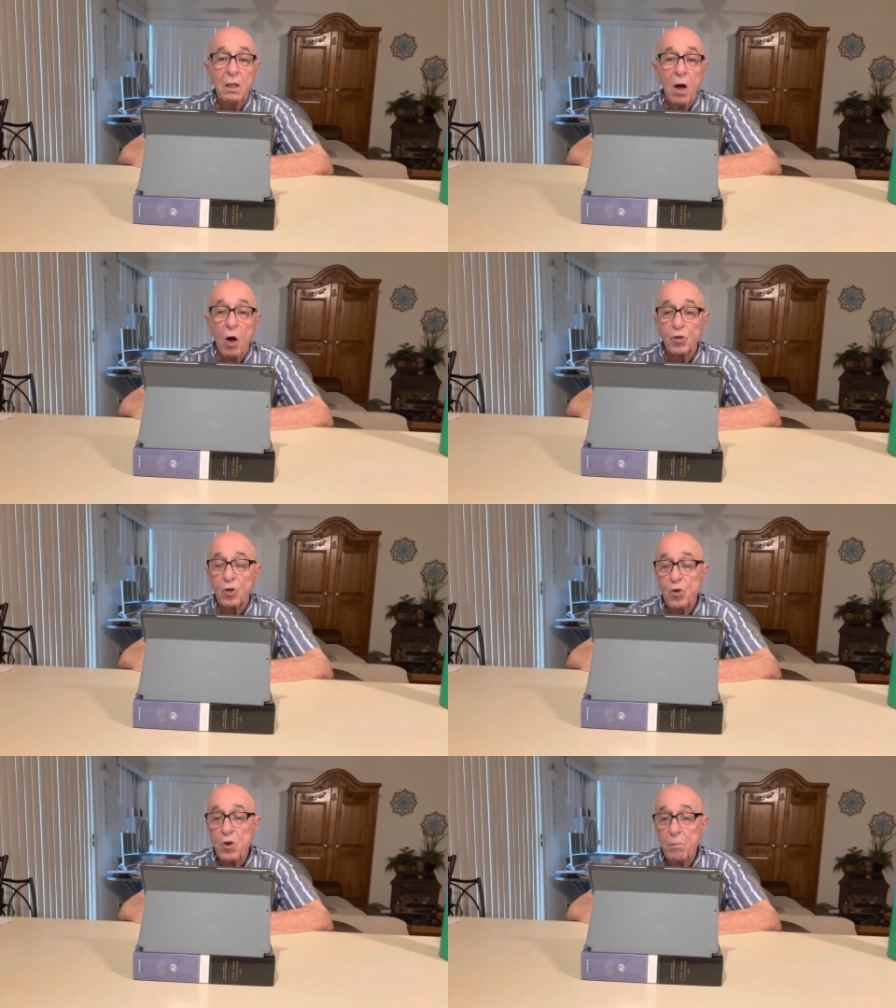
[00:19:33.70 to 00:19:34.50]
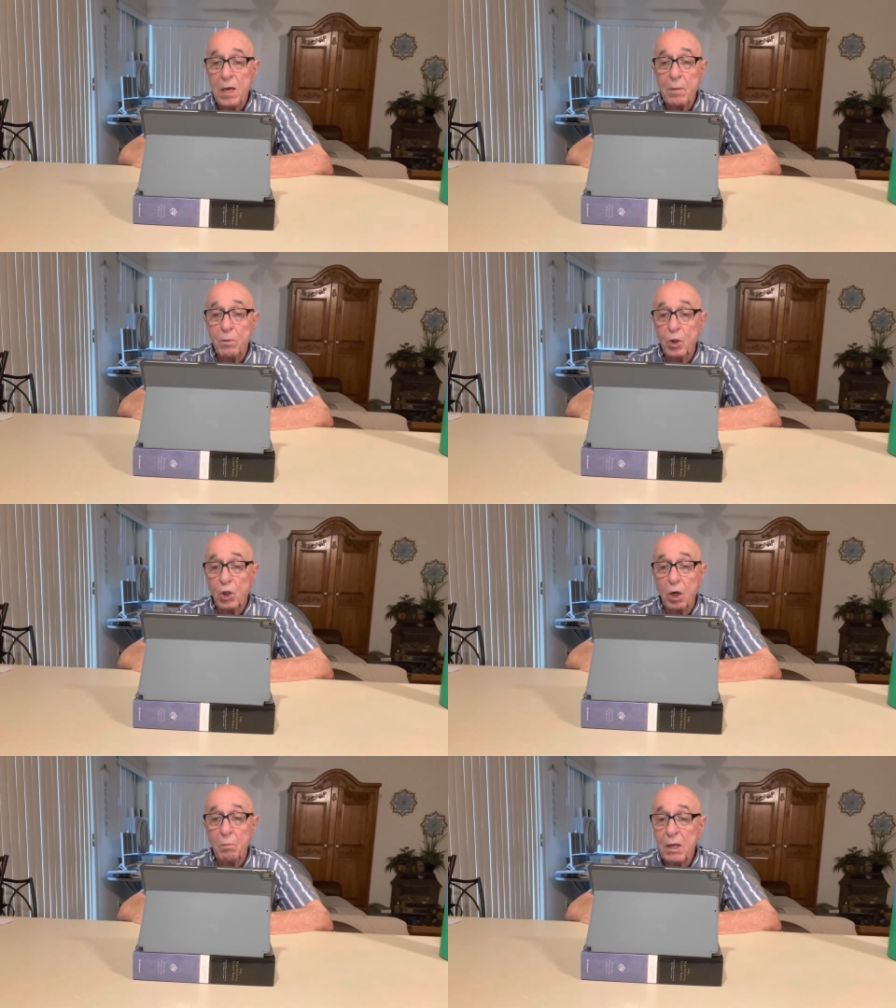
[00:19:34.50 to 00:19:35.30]
Also, your people
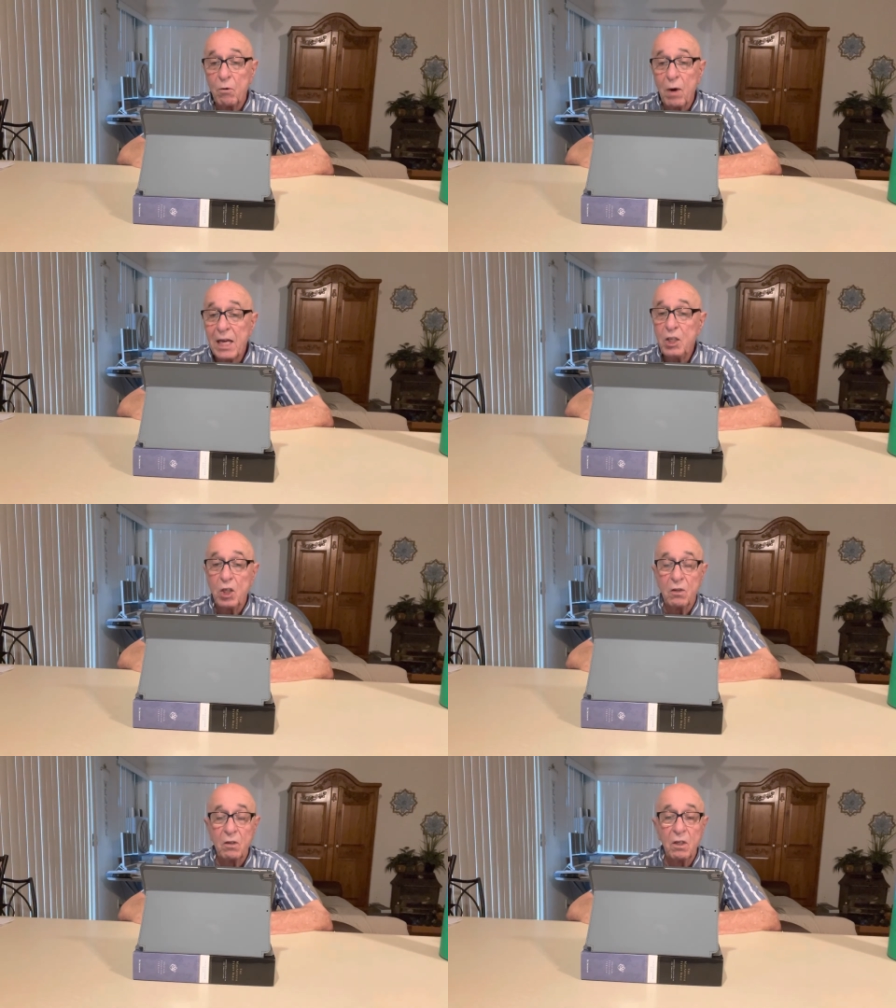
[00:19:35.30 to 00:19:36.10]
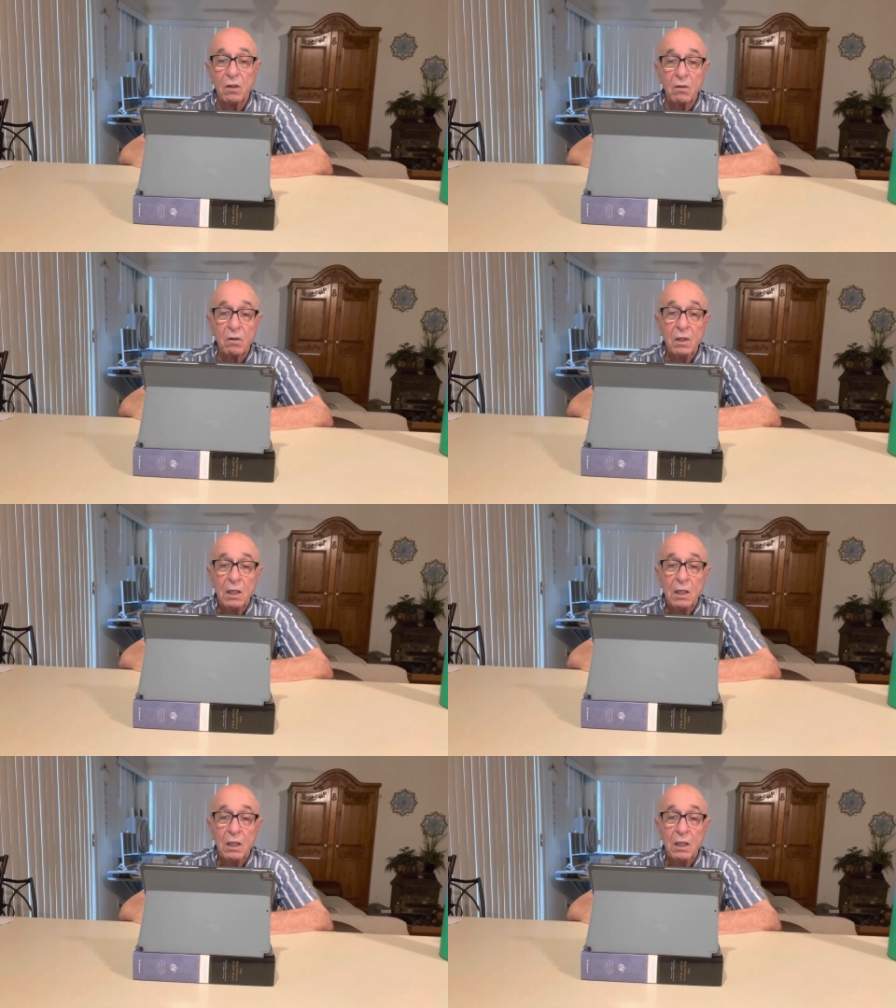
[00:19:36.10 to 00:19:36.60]
shall be righteousness.